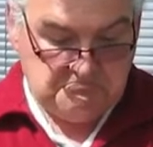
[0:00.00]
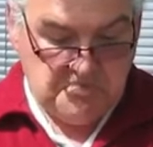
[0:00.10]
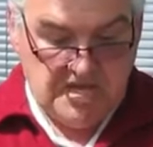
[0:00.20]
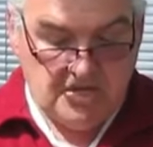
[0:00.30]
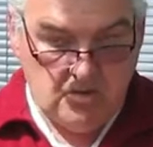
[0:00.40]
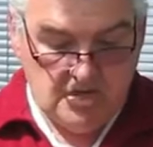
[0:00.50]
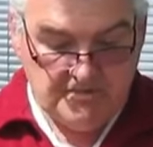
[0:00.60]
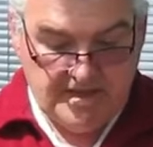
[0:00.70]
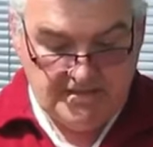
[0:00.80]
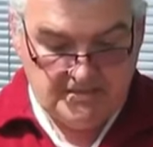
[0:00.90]
had I have
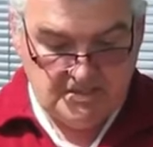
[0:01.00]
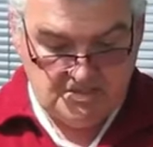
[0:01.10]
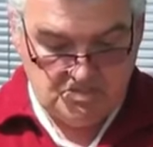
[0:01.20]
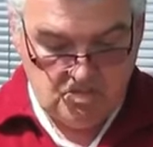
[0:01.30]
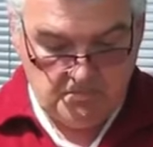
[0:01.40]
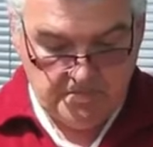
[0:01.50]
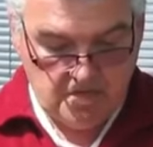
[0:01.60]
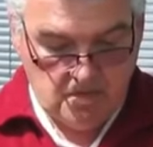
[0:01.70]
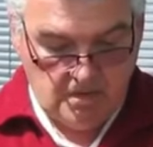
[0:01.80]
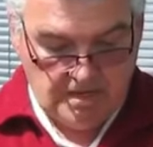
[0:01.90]
had this type of
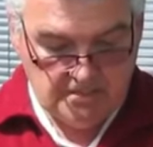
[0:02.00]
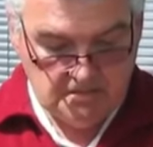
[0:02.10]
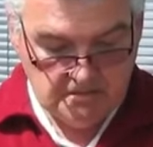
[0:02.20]
guide,